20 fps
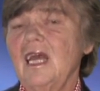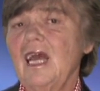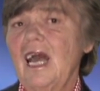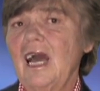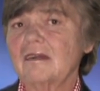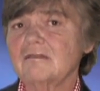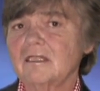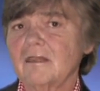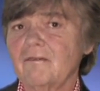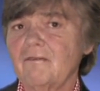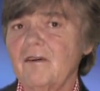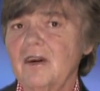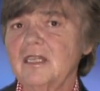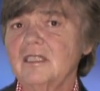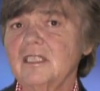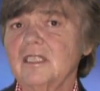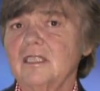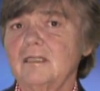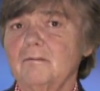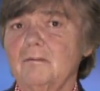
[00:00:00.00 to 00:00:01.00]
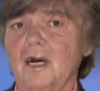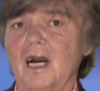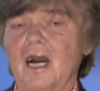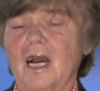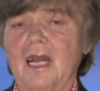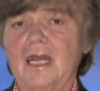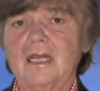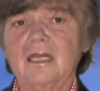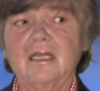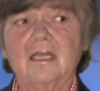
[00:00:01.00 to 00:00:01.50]
have to function
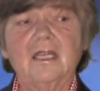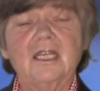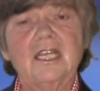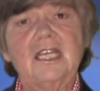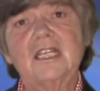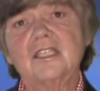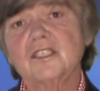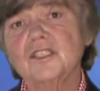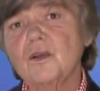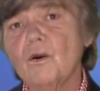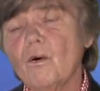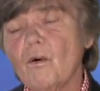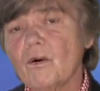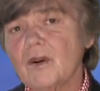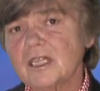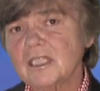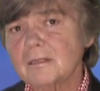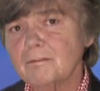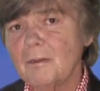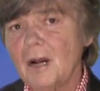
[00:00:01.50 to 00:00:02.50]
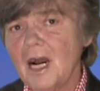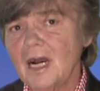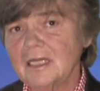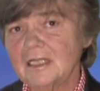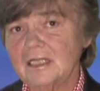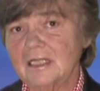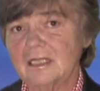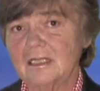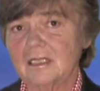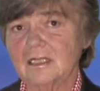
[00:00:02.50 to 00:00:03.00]
by is
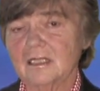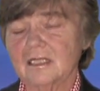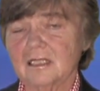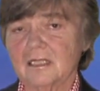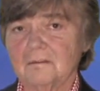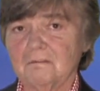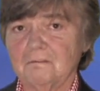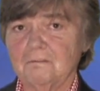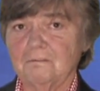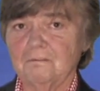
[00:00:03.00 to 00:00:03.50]
correspondence,